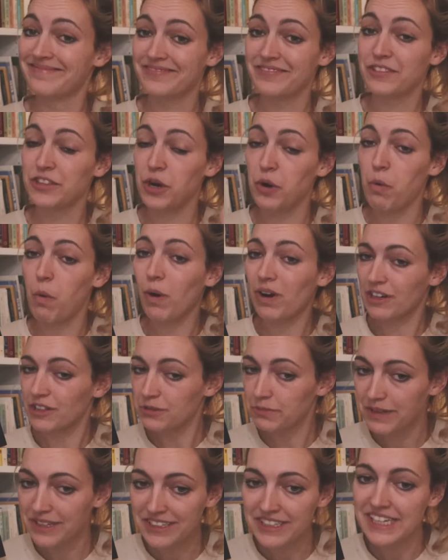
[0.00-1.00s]
the
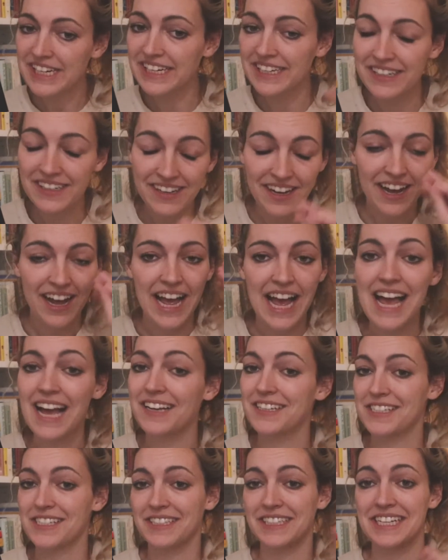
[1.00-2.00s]
world building,
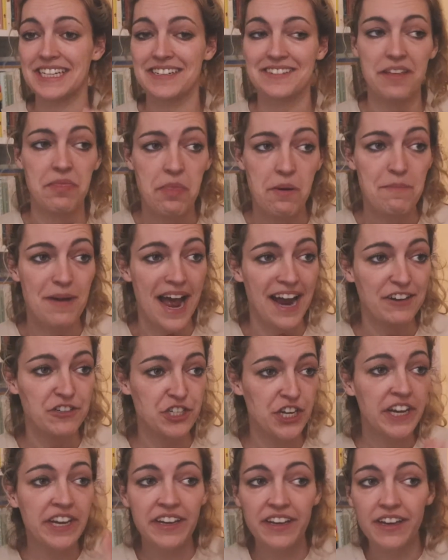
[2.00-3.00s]
excellent. The
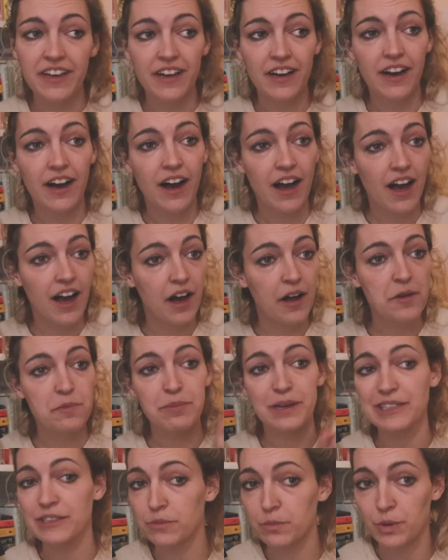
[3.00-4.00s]
magic,
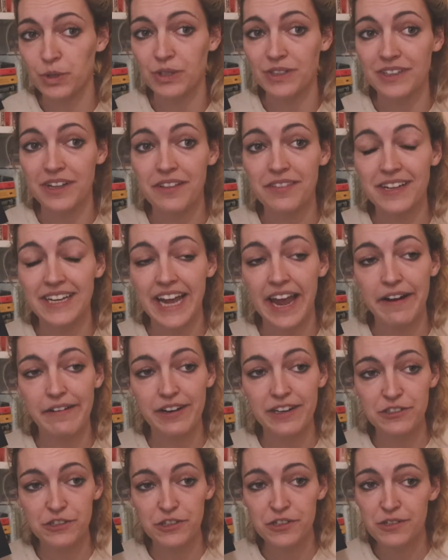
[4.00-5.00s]
unbeatable. The
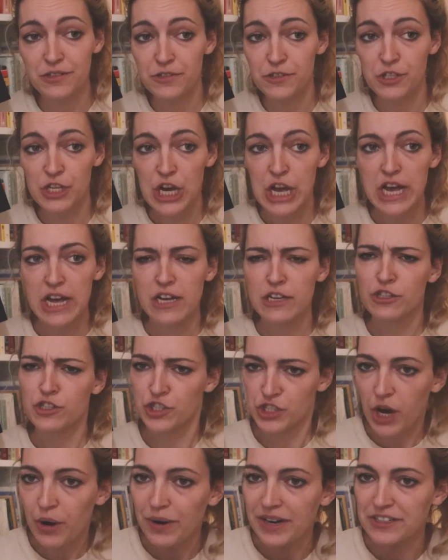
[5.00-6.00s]
characters,
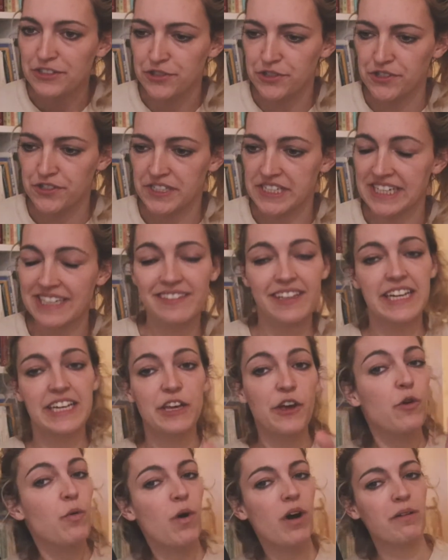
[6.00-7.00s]
so interesting.
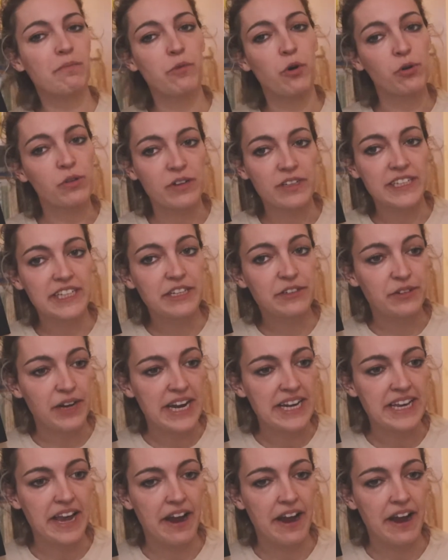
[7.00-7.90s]
Like, you want morally gray